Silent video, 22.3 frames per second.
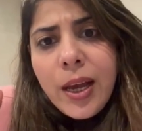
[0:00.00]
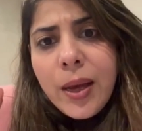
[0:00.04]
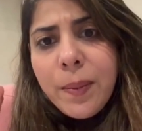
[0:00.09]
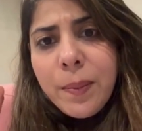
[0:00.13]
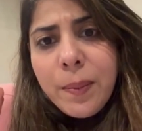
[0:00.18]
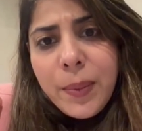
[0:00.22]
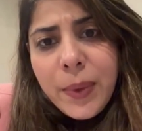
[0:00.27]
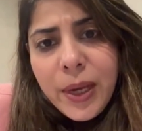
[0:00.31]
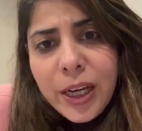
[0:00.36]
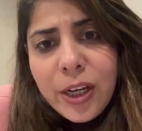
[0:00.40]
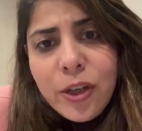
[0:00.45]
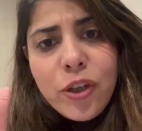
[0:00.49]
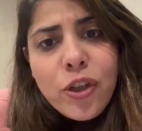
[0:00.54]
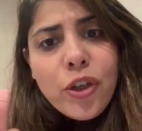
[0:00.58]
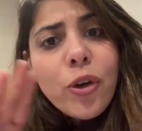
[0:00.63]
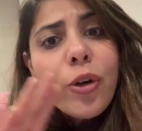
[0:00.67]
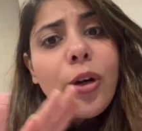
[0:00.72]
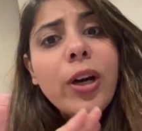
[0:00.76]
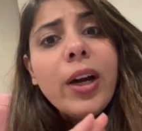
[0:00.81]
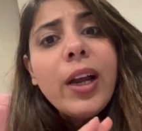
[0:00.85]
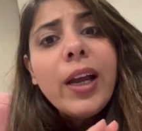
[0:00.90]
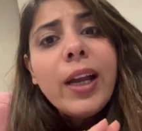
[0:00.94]
Make
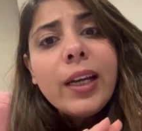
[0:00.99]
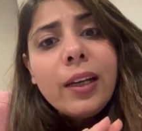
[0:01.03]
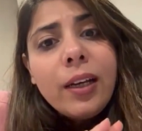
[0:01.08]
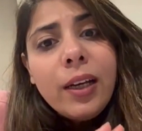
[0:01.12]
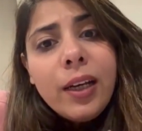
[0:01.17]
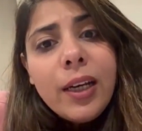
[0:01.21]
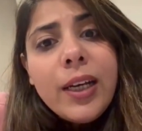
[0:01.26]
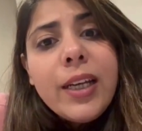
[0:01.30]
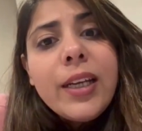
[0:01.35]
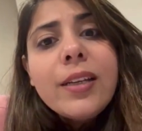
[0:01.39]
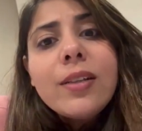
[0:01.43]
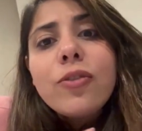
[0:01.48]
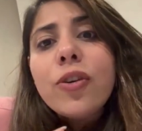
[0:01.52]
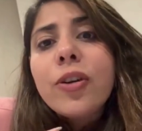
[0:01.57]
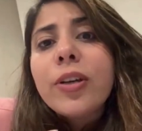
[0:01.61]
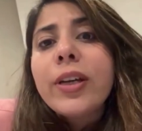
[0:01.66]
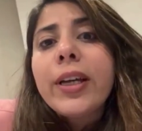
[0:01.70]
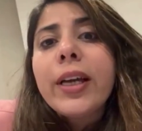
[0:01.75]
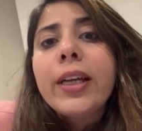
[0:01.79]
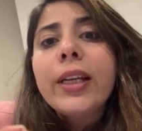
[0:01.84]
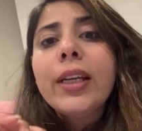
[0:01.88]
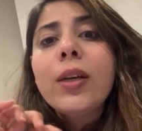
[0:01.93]
sure at least you're
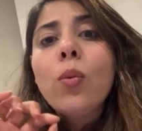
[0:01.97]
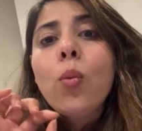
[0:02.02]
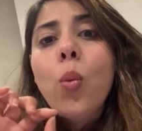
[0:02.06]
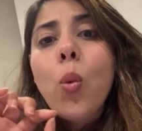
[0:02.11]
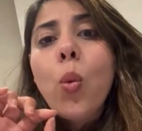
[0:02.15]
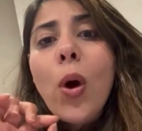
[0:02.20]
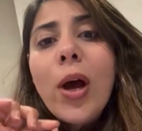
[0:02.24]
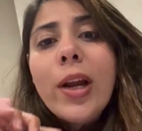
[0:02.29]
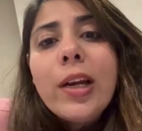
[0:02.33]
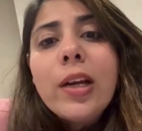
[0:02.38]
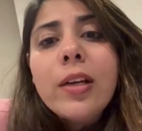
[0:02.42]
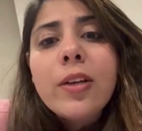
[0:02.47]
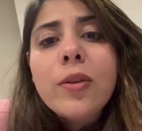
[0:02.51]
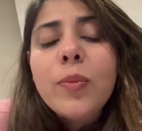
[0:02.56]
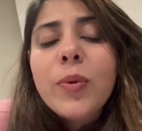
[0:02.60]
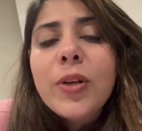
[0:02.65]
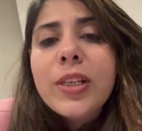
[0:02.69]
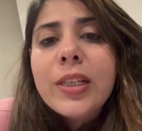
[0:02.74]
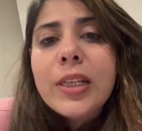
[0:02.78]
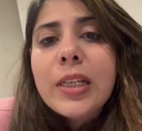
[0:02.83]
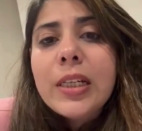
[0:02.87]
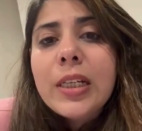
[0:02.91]
getting
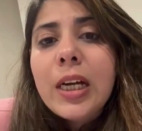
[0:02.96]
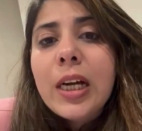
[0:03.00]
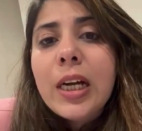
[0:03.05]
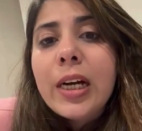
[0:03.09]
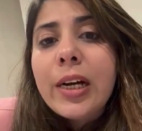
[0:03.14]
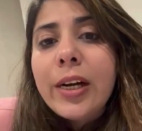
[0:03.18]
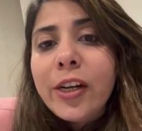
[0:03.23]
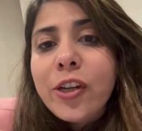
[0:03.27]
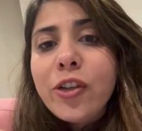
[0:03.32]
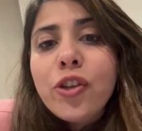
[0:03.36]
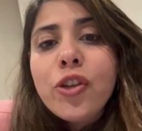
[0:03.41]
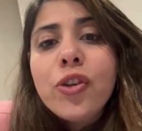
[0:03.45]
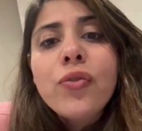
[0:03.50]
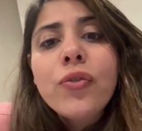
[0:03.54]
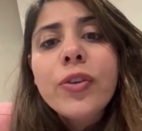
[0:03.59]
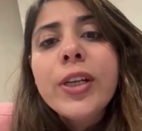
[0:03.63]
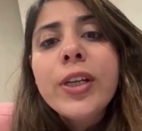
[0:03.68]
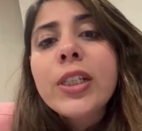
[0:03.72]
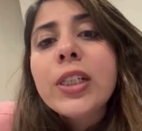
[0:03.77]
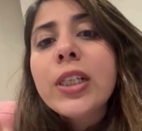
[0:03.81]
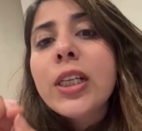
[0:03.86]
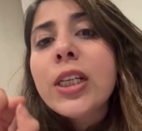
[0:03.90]
100% correction
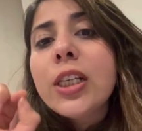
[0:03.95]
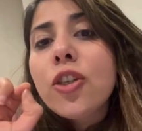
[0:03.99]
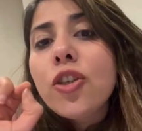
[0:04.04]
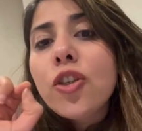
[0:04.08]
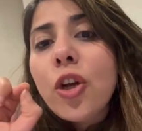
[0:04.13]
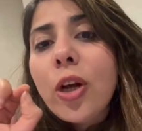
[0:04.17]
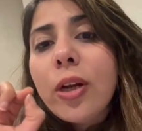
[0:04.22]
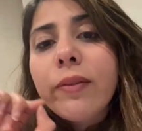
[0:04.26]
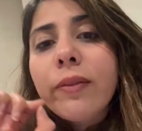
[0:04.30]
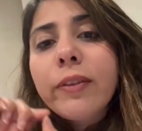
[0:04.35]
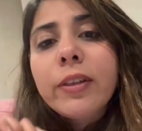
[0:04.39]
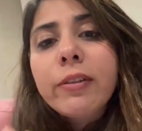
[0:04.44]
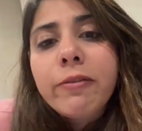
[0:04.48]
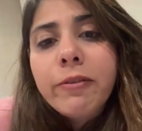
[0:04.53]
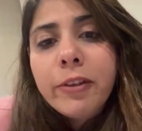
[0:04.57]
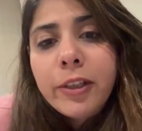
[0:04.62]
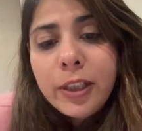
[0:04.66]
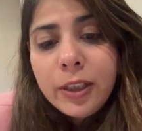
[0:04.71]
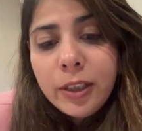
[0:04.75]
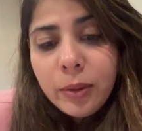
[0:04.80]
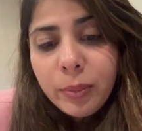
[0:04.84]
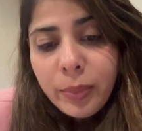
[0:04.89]
rate in solving
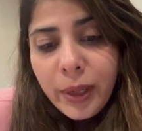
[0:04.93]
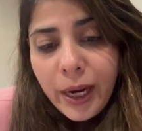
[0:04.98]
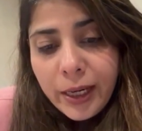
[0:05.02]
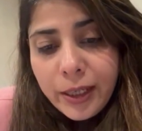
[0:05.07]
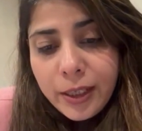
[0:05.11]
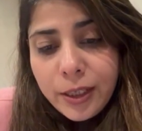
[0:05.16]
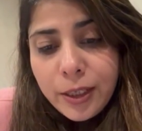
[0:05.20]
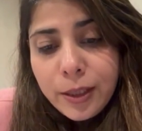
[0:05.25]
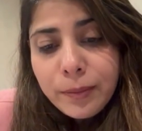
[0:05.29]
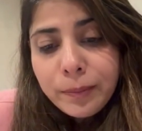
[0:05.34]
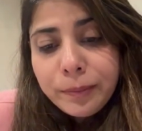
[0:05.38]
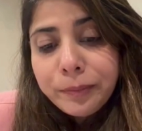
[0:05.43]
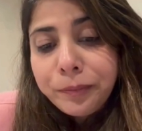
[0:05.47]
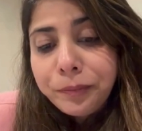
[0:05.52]
fill in the blanks,